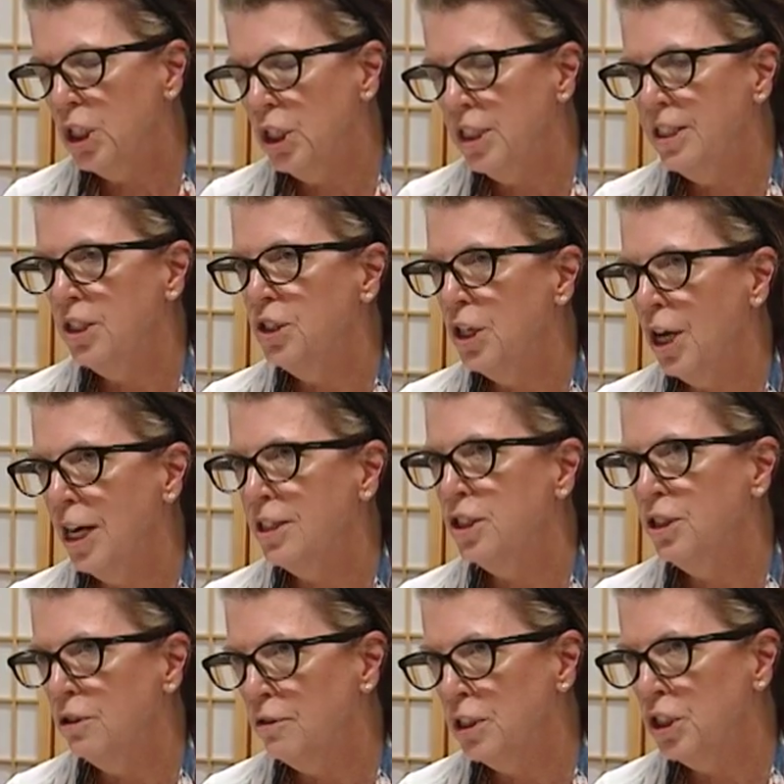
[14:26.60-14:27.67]
good to talk
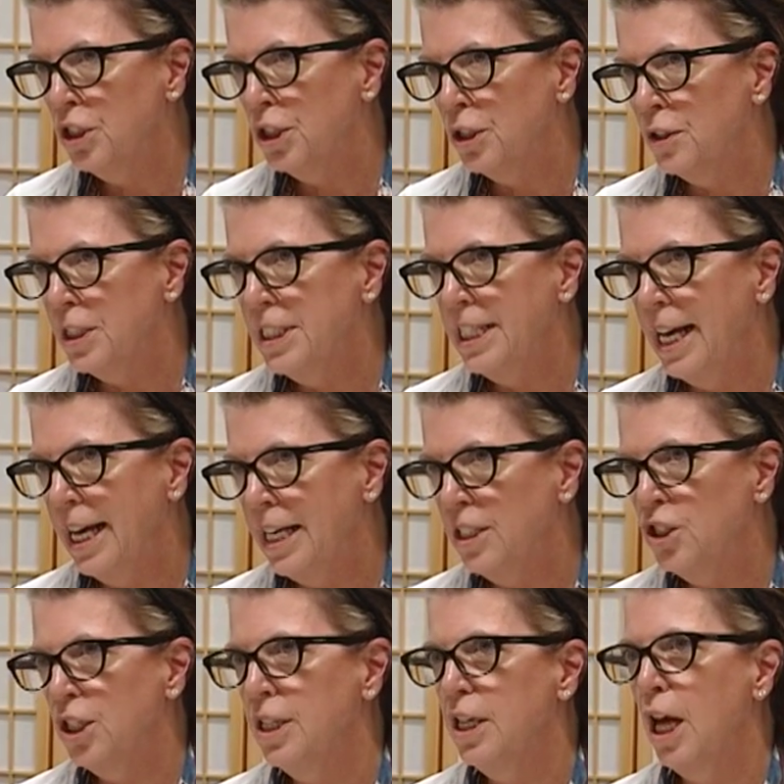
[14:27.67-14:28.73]
to your insurance
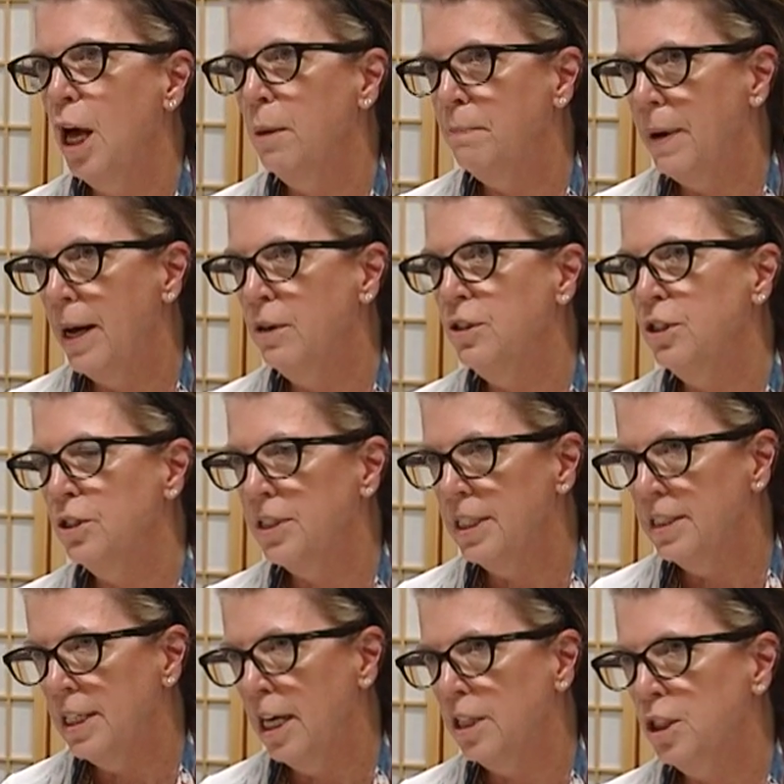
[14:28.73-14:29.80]
agent about your
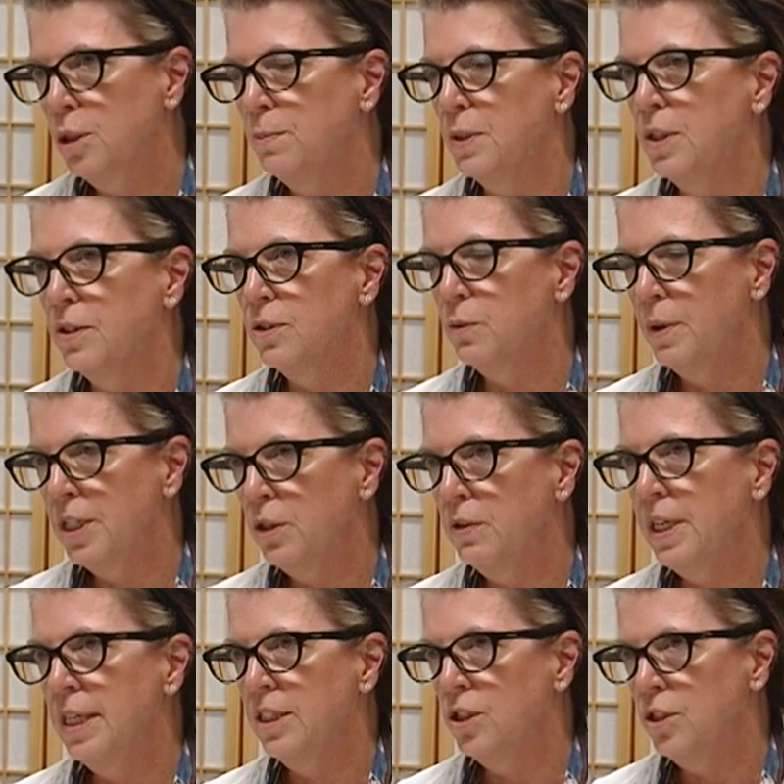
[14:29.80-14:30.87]
deductibles, what you
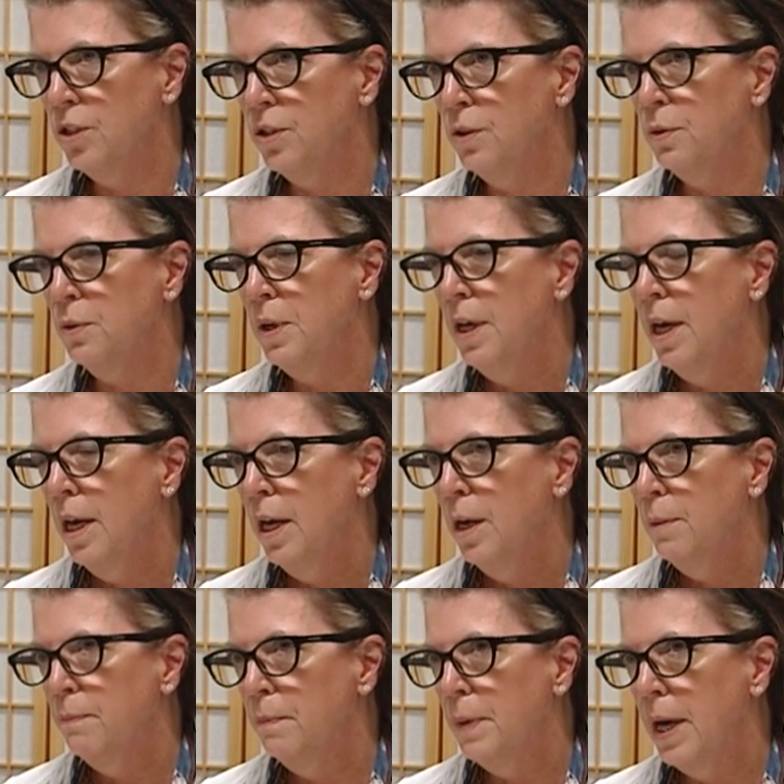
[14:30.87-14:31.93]
can do,
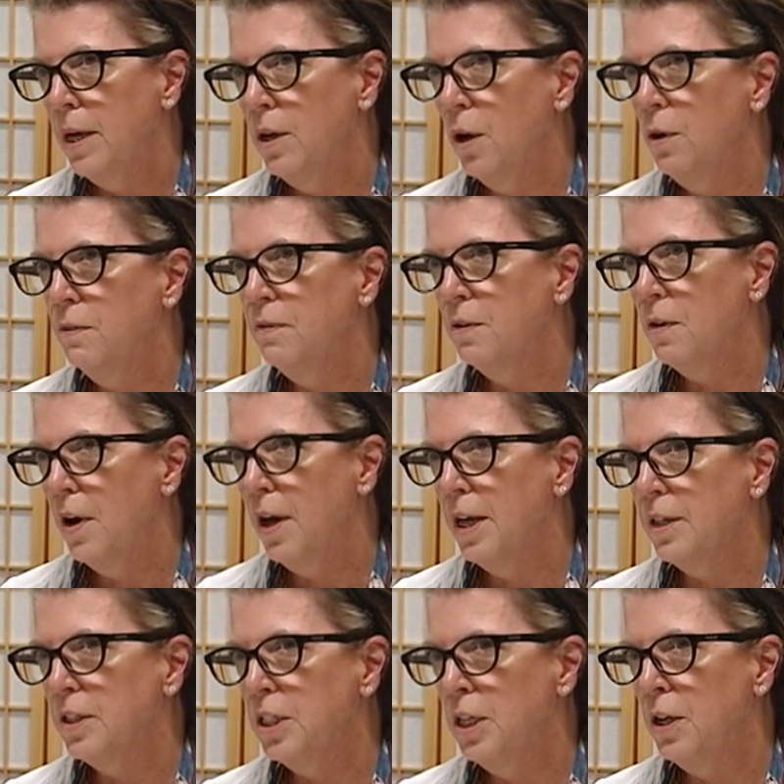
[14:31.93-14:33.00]
but
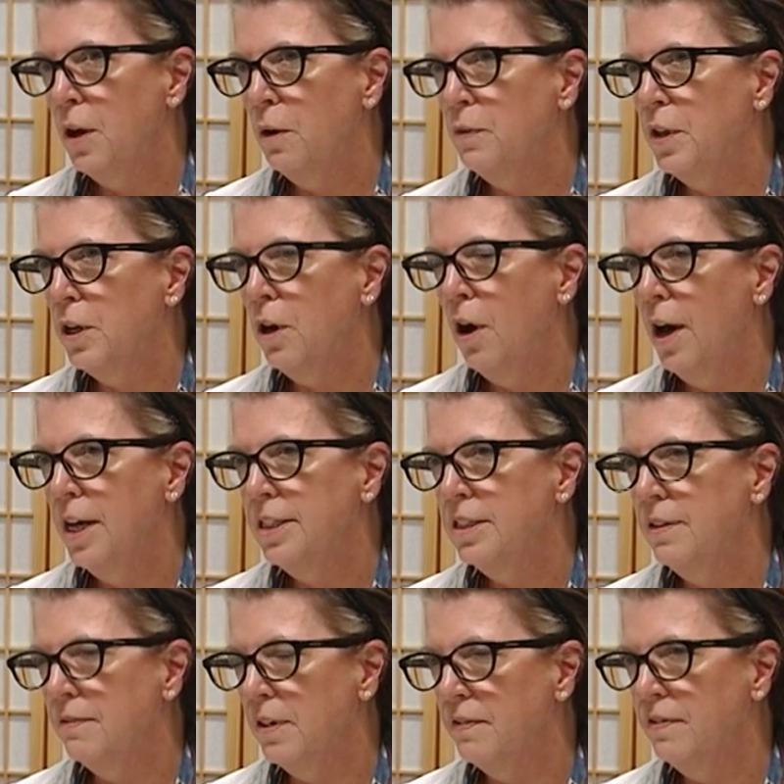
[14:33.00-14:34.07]
overall, you know, the
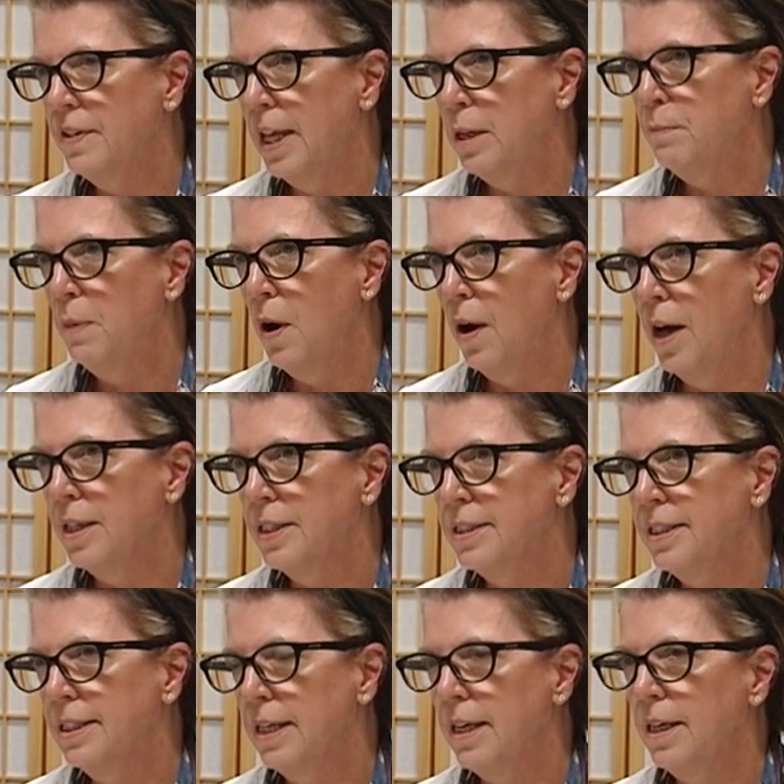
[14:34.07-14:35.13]
cost of a flood
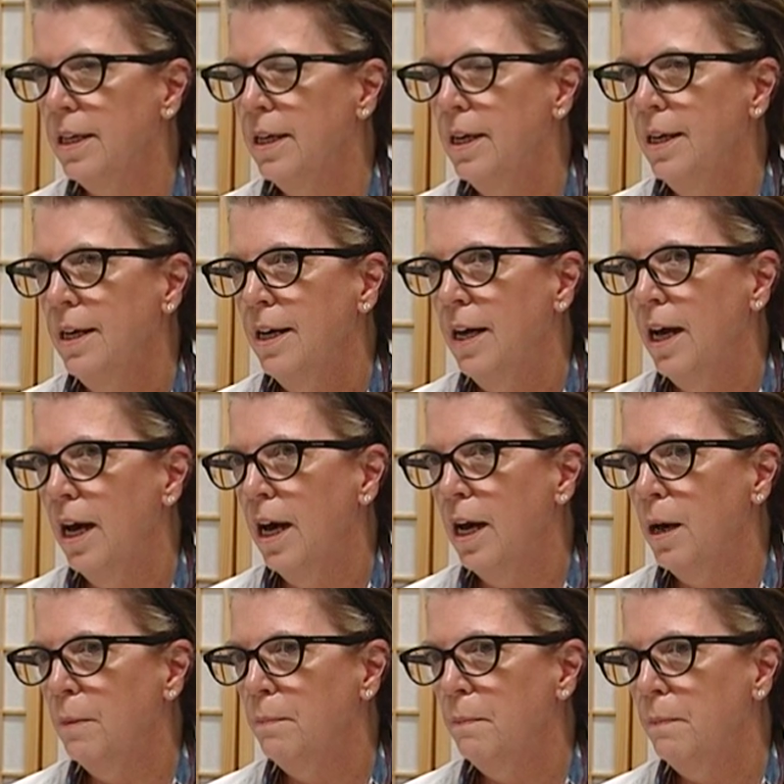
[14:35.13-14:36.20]
policy
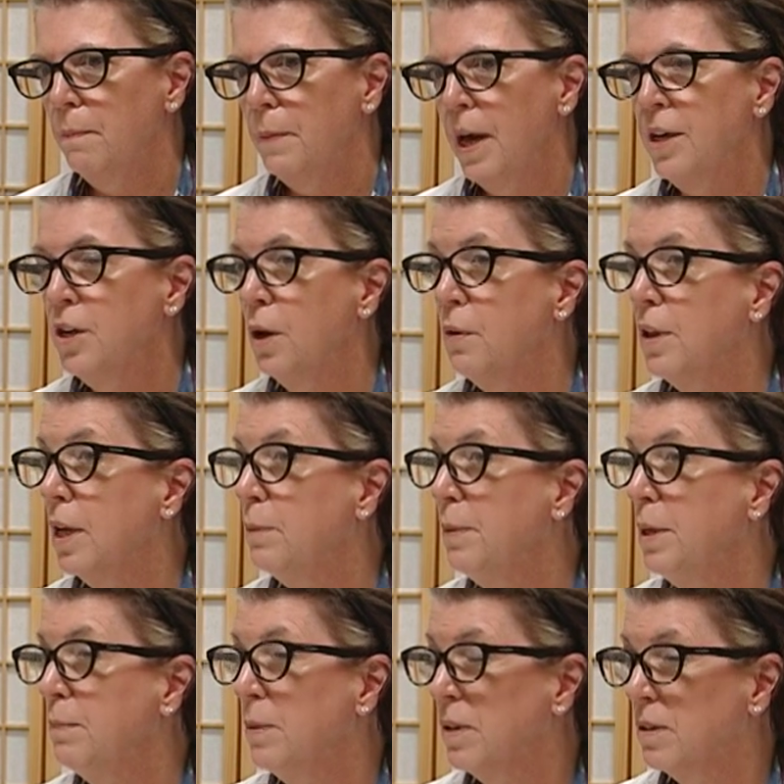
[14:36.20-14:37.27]
um, I know a lot of
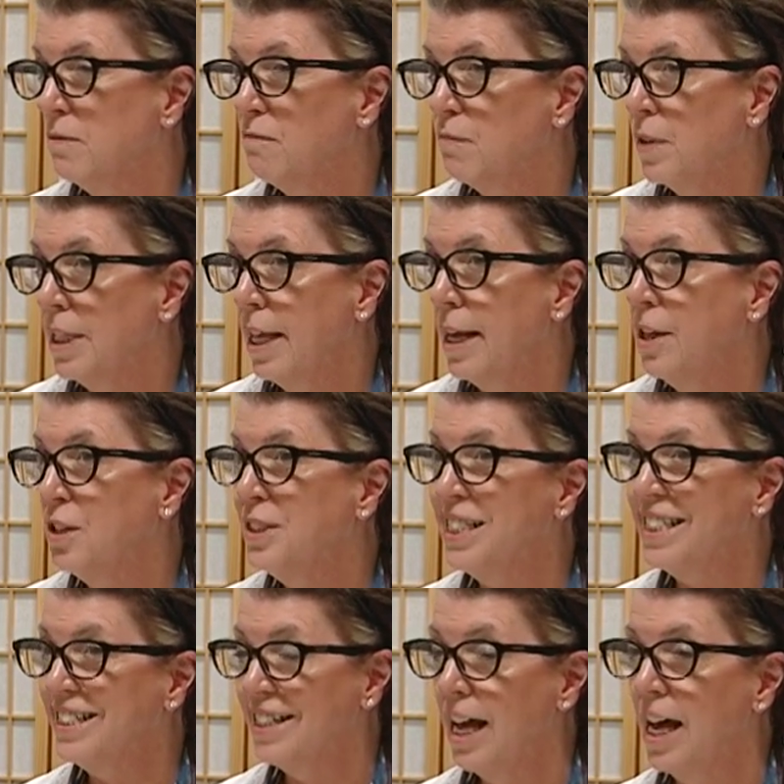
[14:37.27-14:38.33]
people rely on
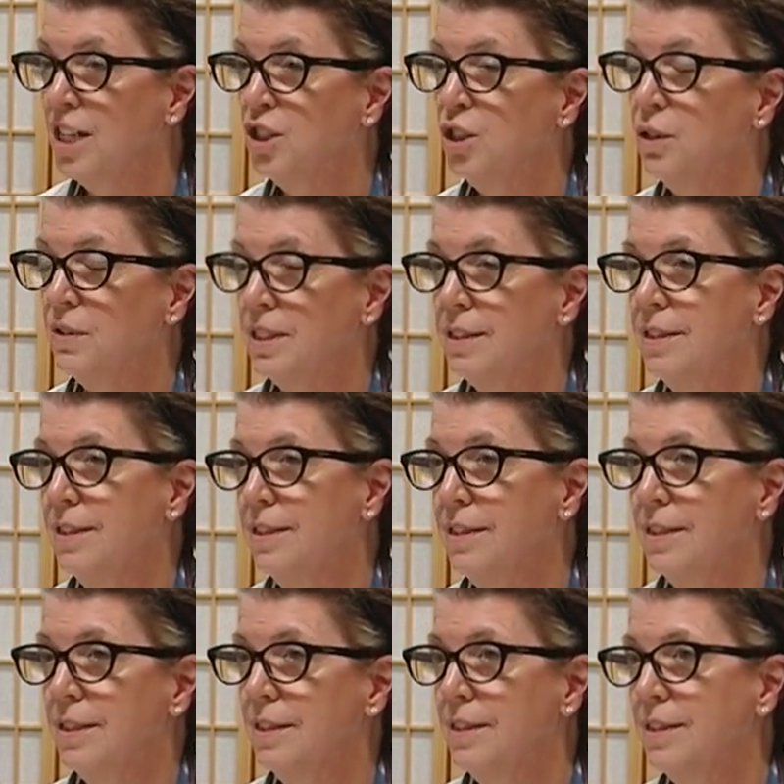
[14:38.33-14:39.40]
disaster
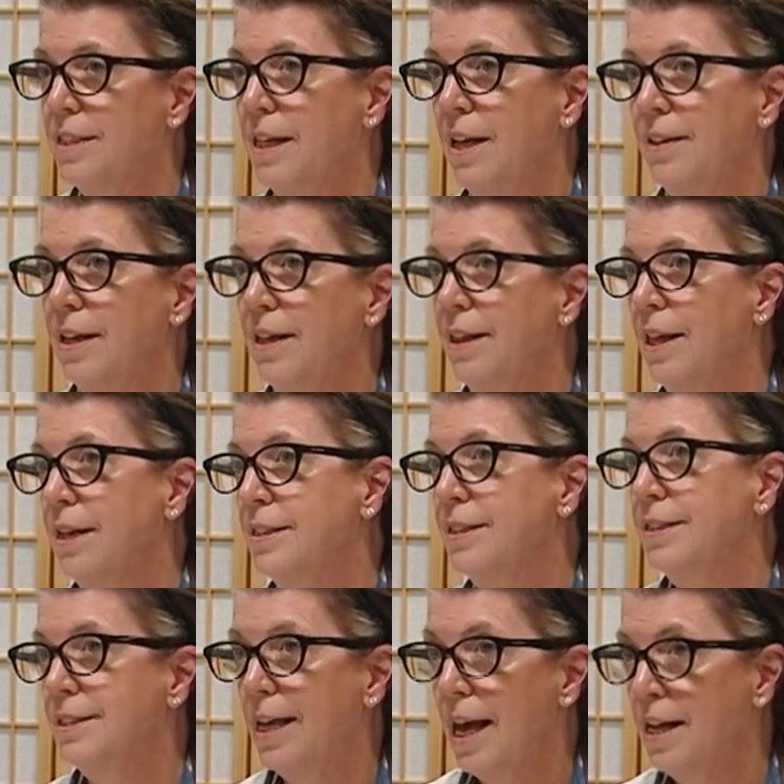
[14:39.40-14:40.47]
assistance, and they think
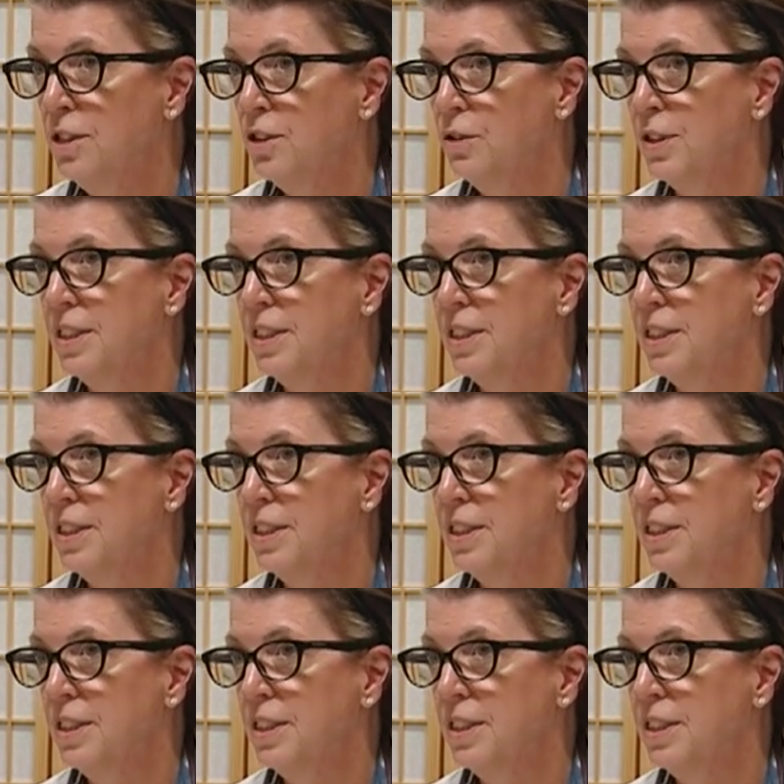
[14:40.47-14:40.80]
disaster